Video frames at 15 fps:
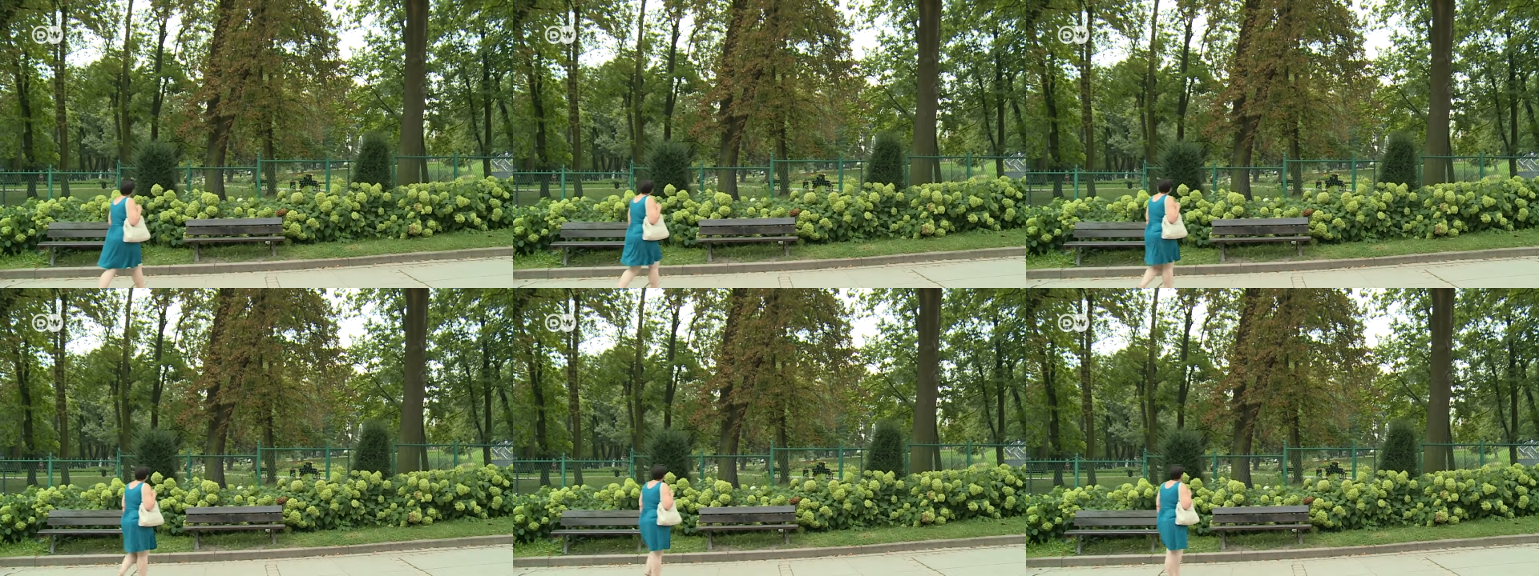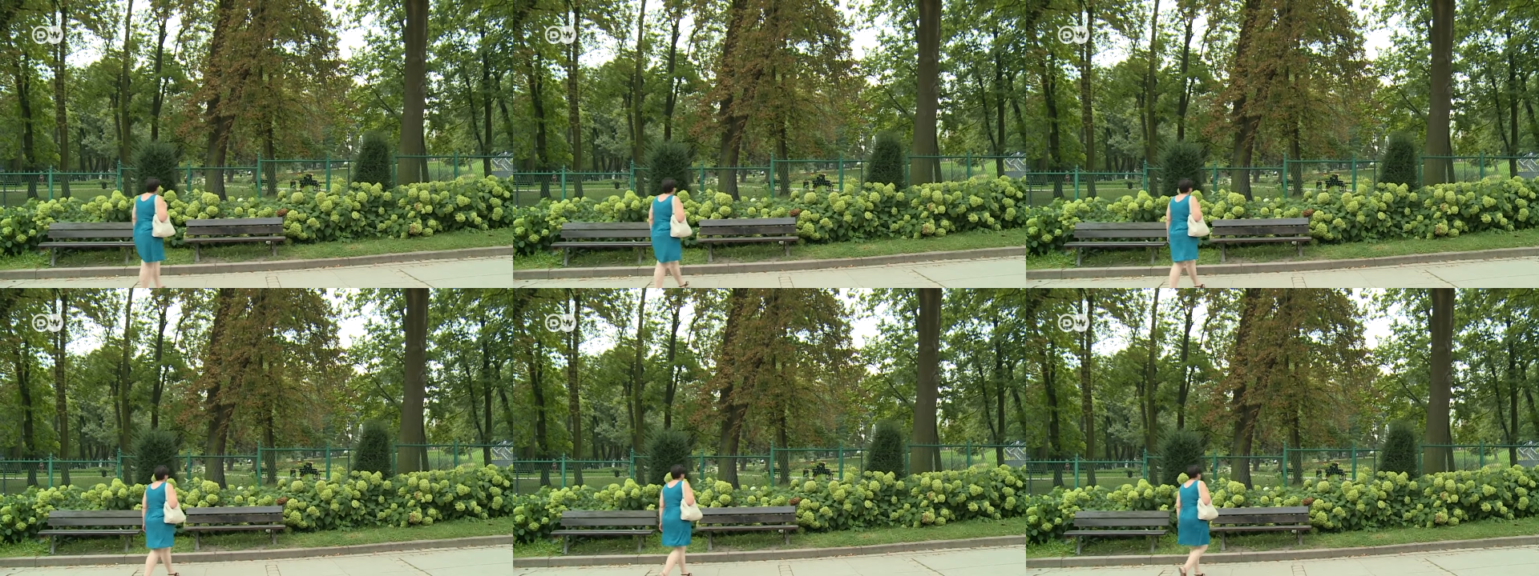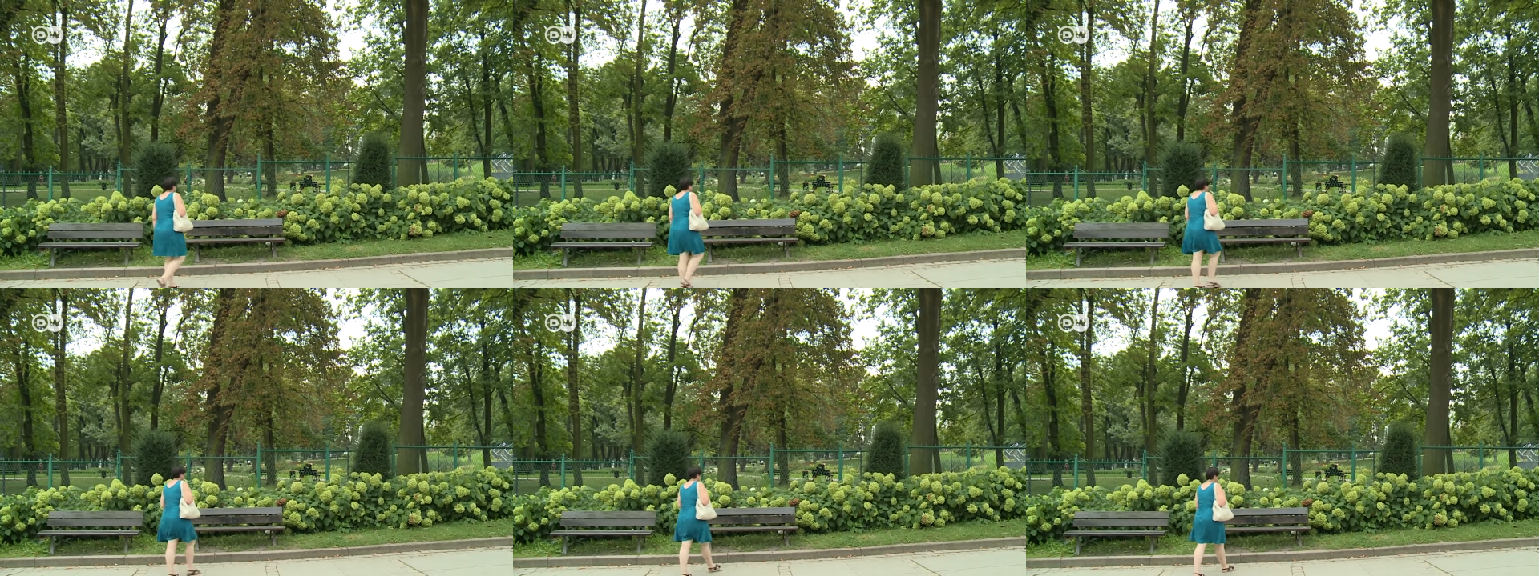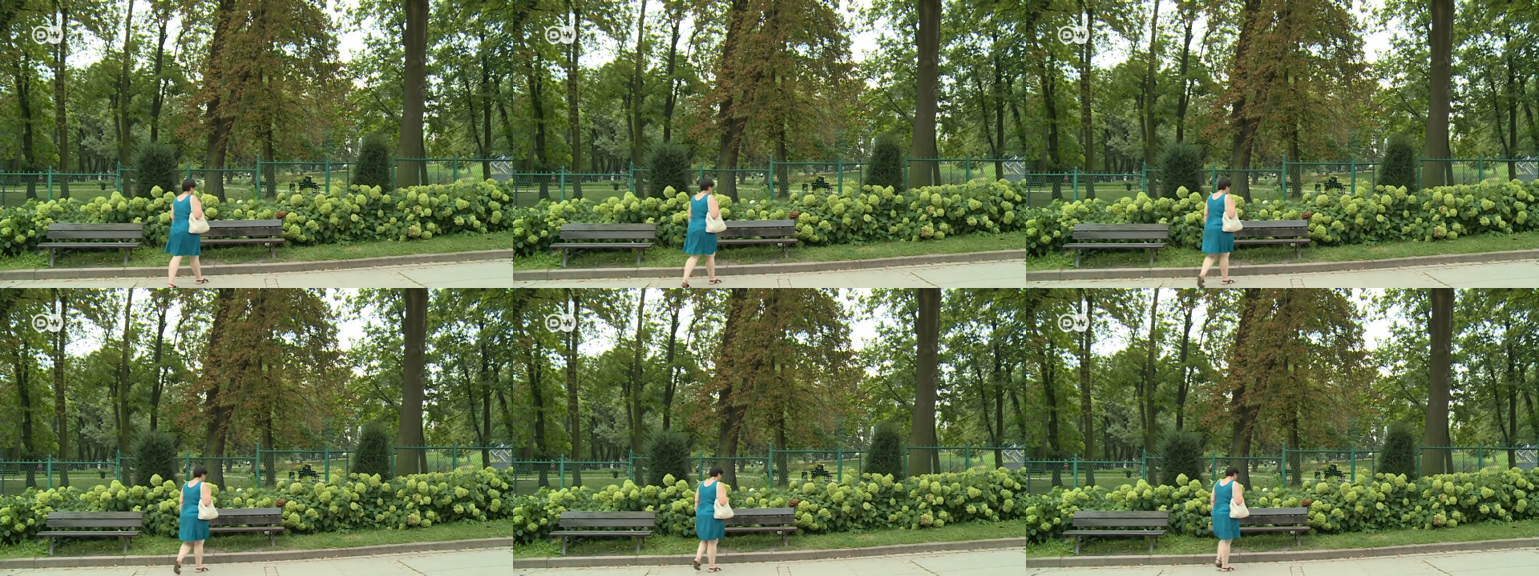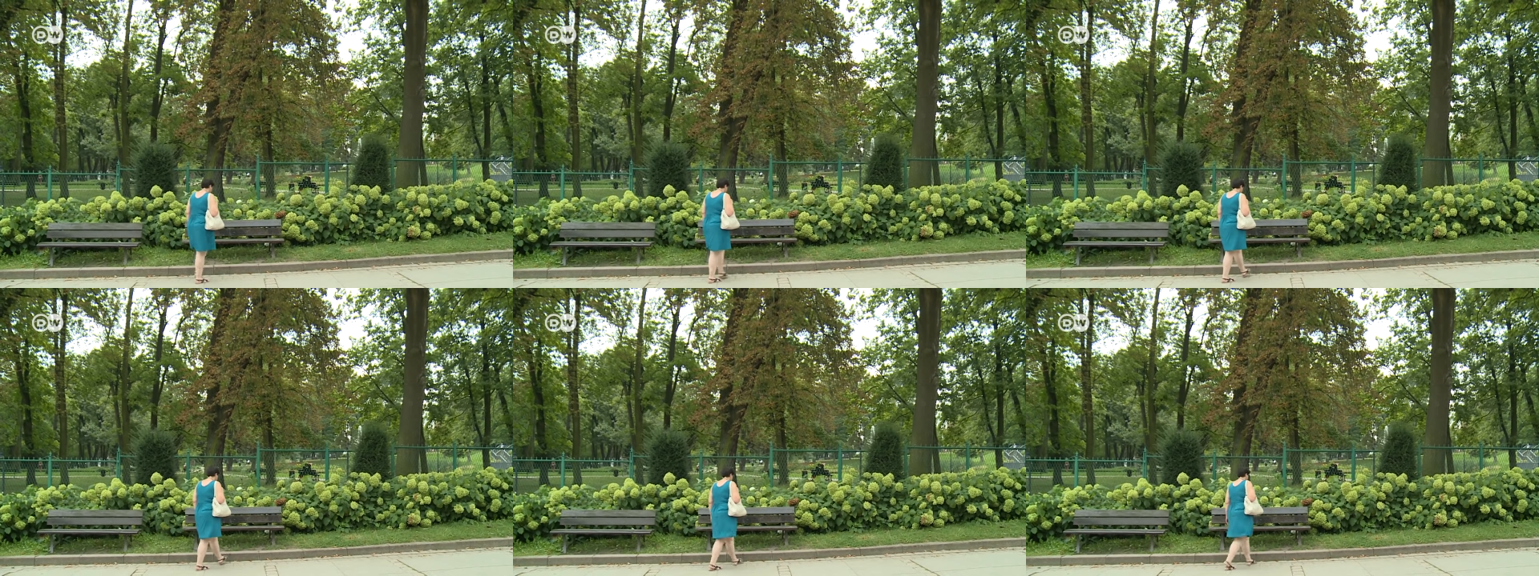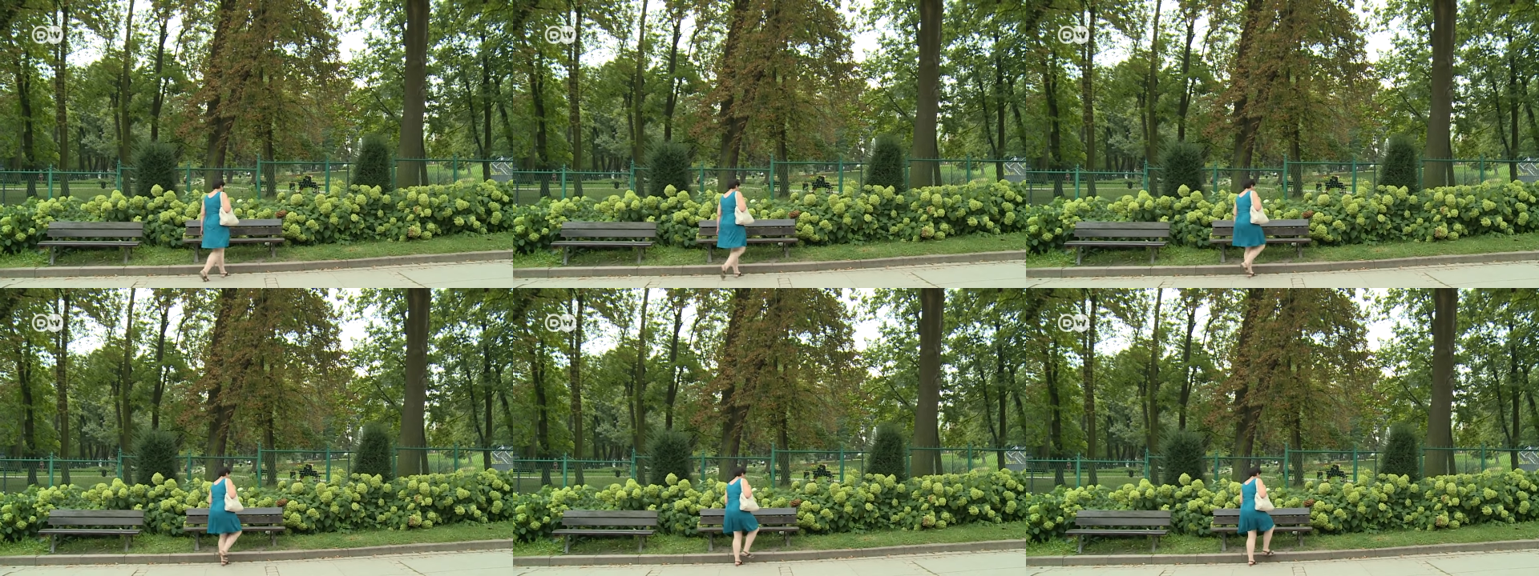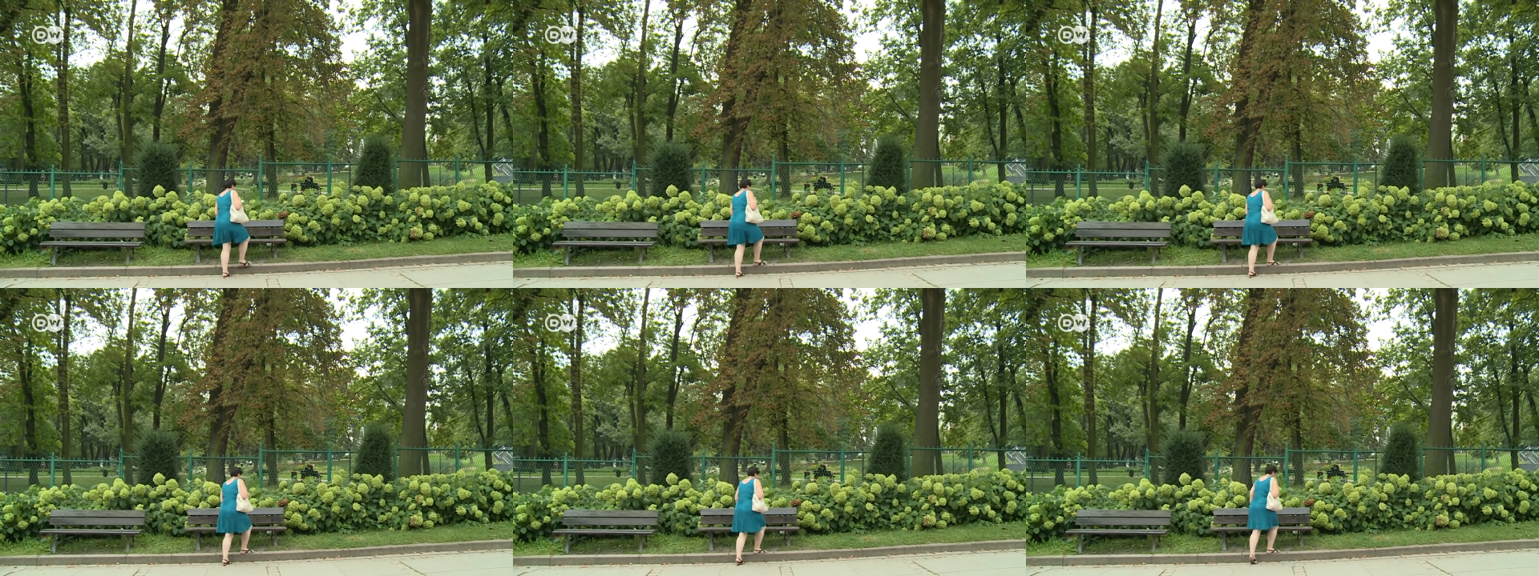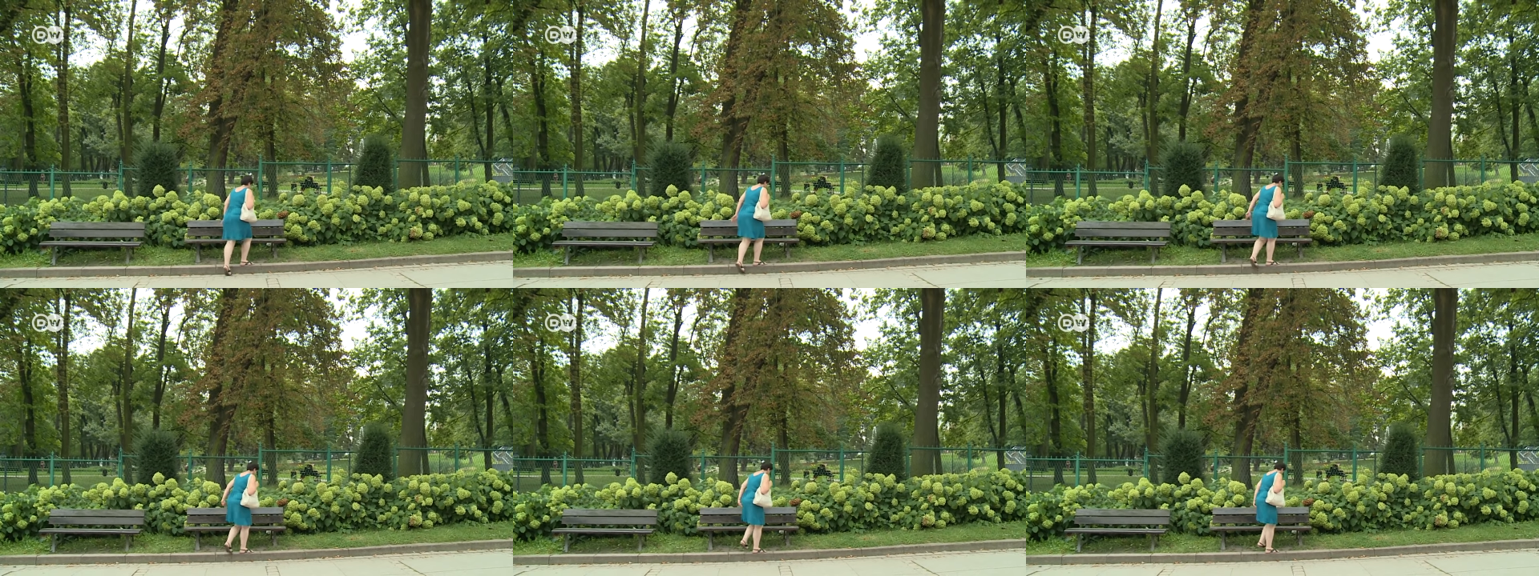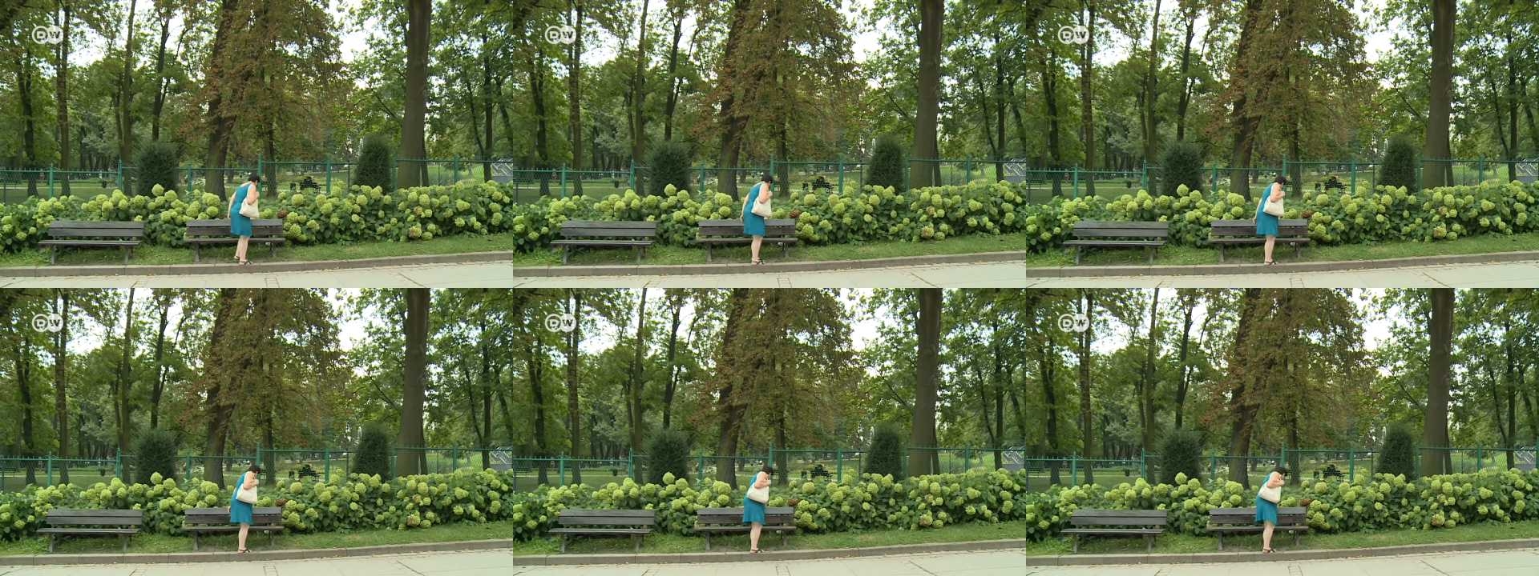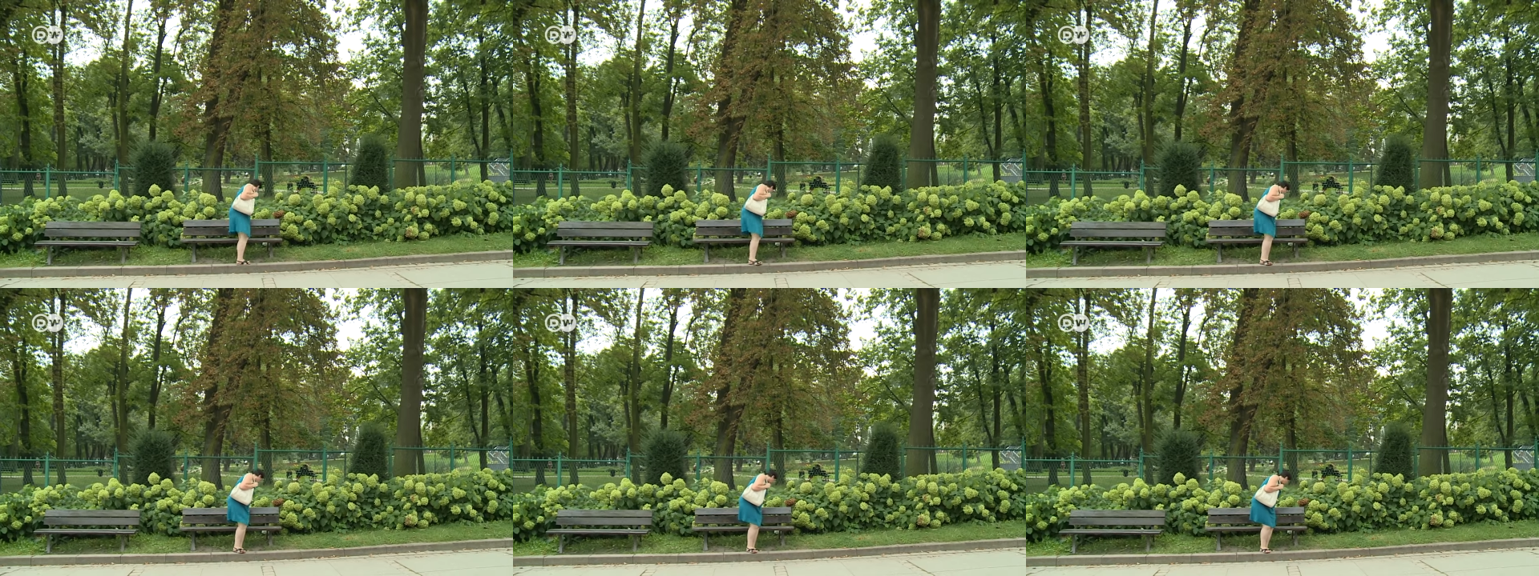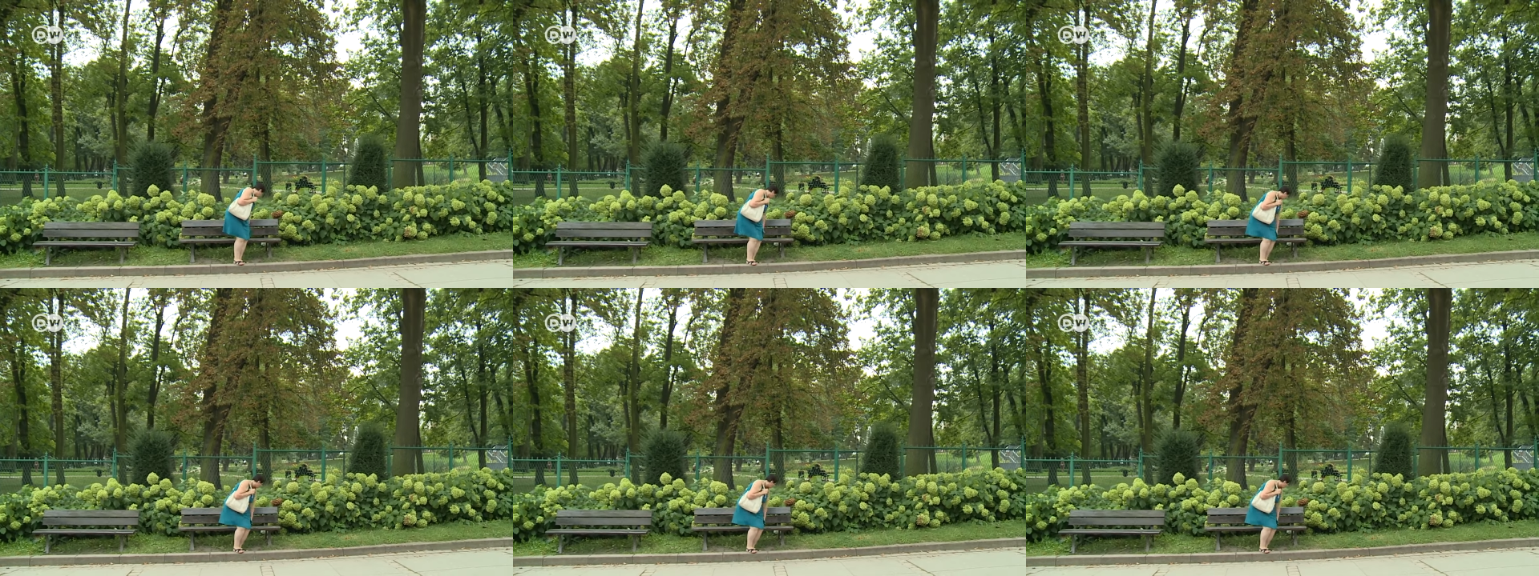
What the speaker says: No face is visible, so there are no lips to read.